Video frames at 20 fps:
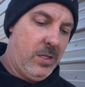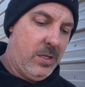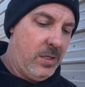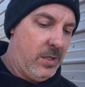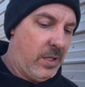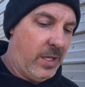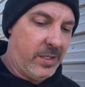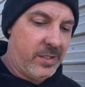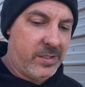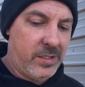
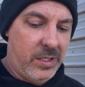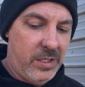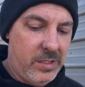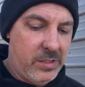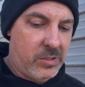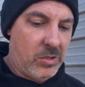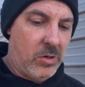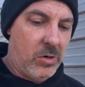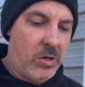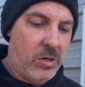Like I said,
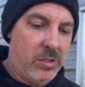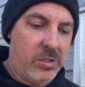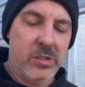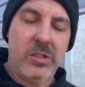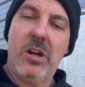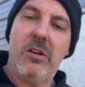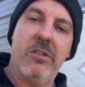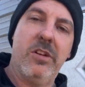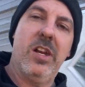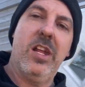sorry, it's a
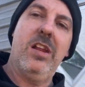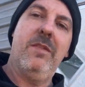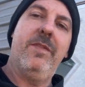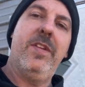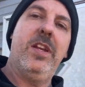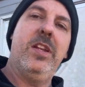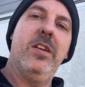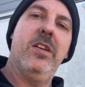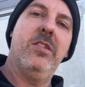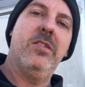talking head
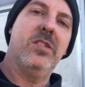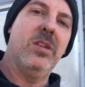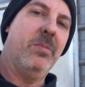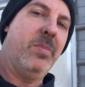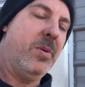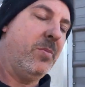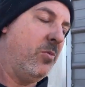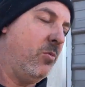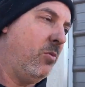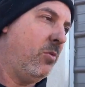video. Some
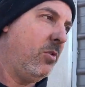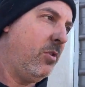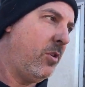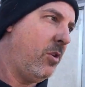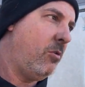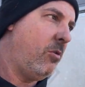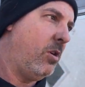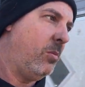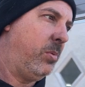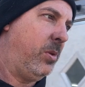people want to
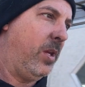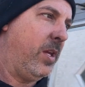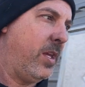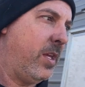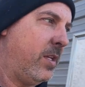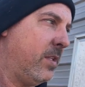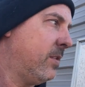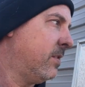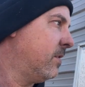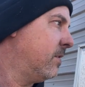know our
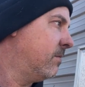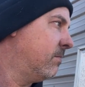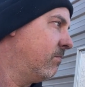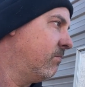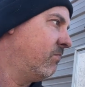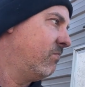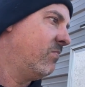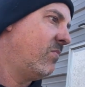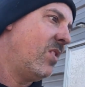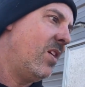plans.
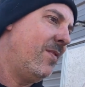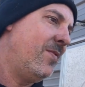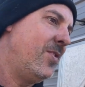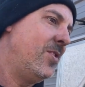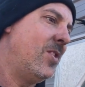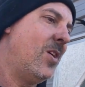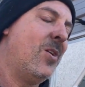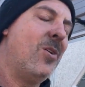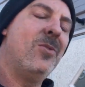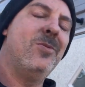If you
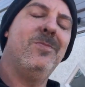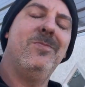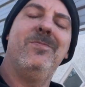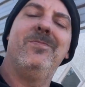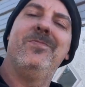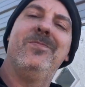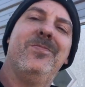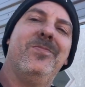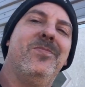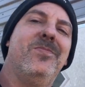don't,
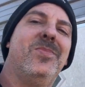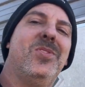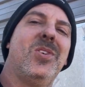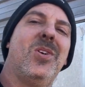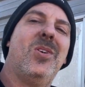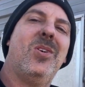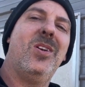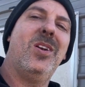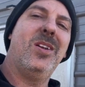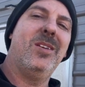
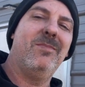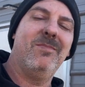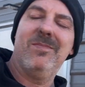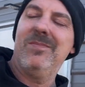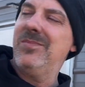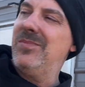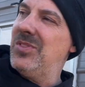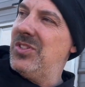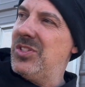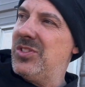sorry,
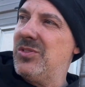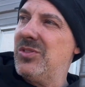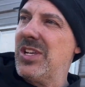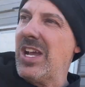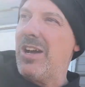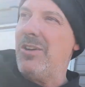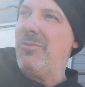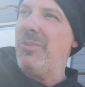this is kind of a